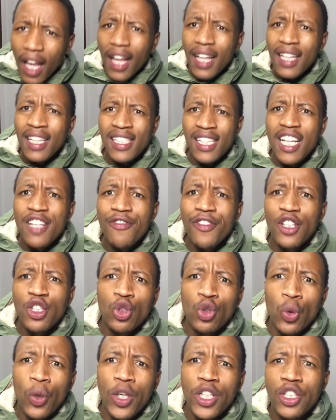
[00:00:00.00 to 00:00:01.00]
A transfer
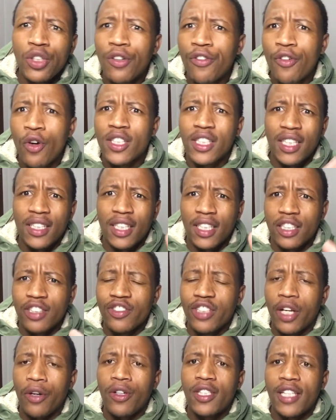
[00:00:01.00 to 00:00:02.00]
situation, of course, because the Chiefs
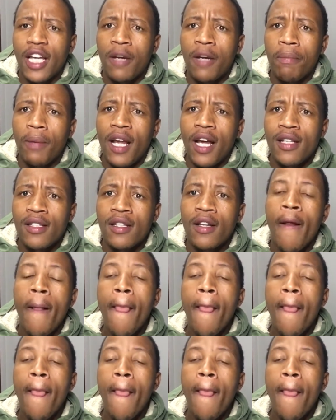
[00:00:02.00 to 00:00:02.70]
cannot sign players,